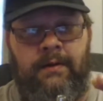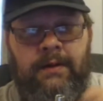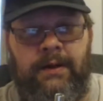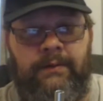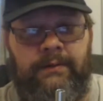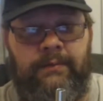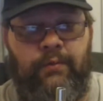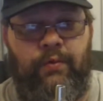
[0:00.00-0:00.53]

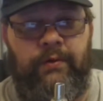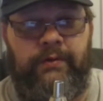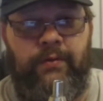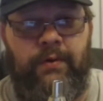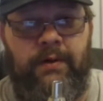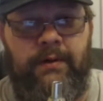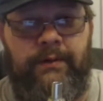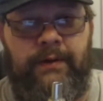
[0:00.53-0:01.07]
Get some more
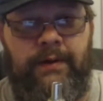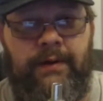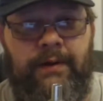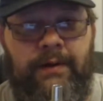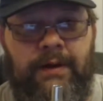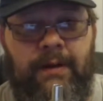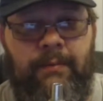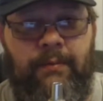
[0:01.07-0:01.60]
squirts.
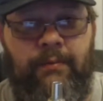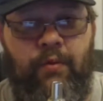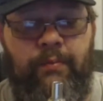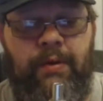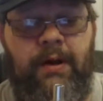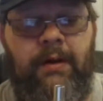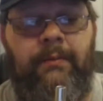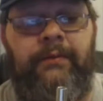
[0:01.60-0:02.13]
A couple more
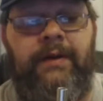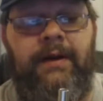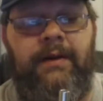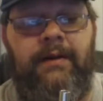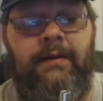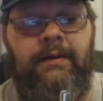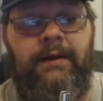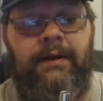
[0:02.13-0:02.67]
pumps
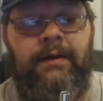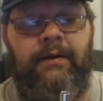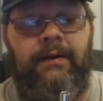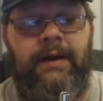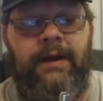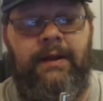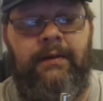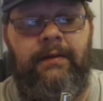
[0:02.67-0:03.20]
there. Let it go
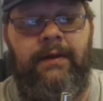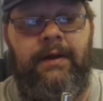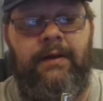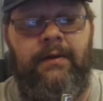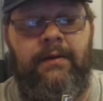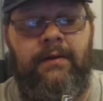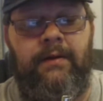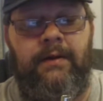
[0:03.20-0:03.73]
down in
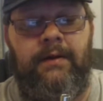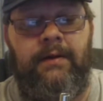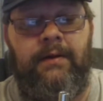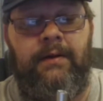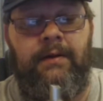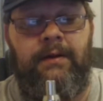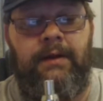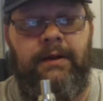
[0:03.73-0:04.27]
there.
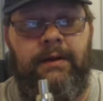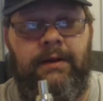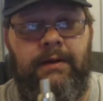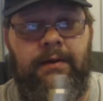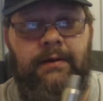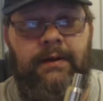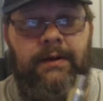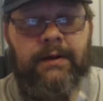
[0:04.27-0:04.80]
Let it
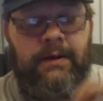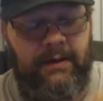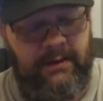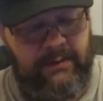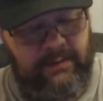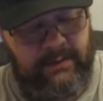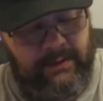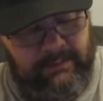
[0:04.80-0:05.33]
go. Let it
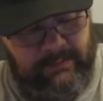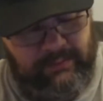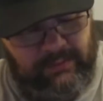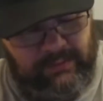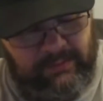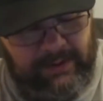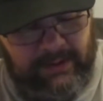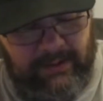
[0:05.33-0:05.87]
go. Let me
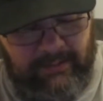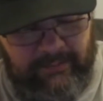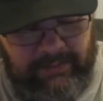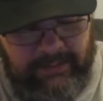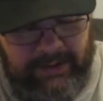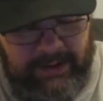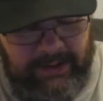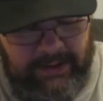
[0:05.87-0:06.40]
pull it back off.
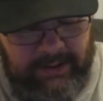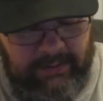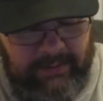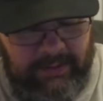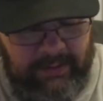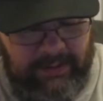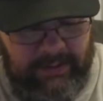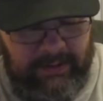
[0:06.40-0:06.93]
Let it go down.
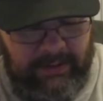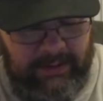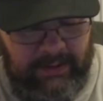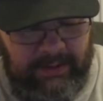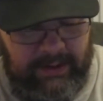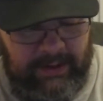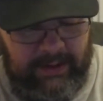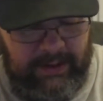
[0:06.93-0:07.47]

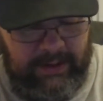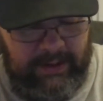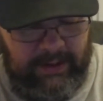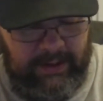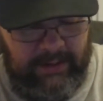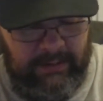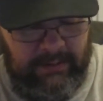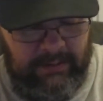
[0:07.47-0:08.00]

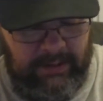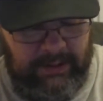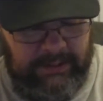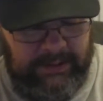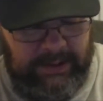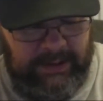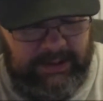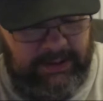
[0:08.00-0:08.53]
Yeah. Let's
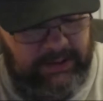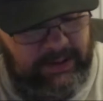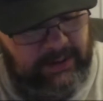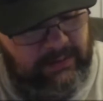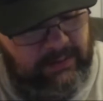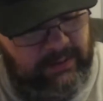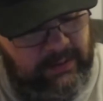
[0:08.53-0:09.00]
get that down.